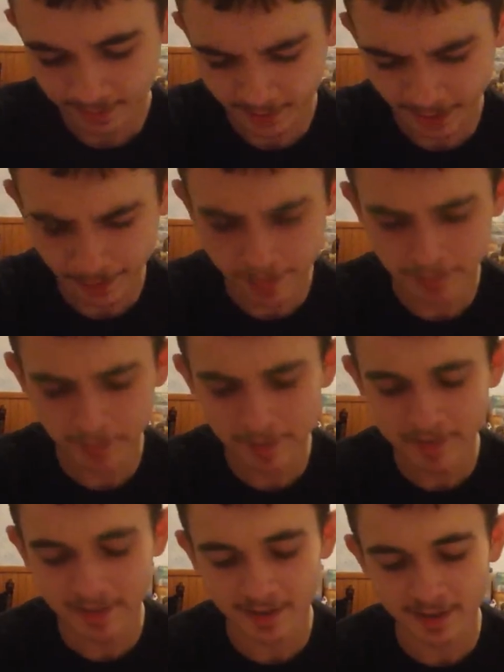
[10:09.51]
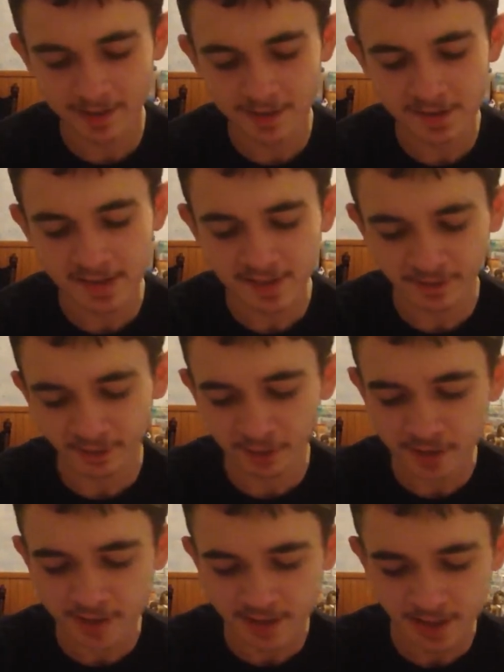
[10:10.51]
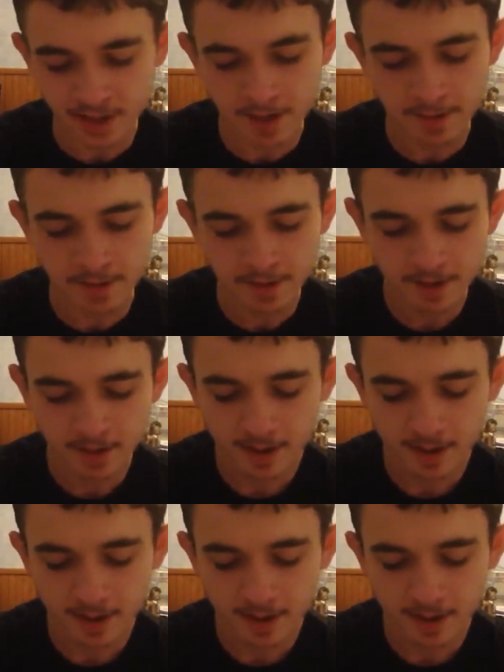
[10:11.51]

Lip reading: And when was this? This was the first time,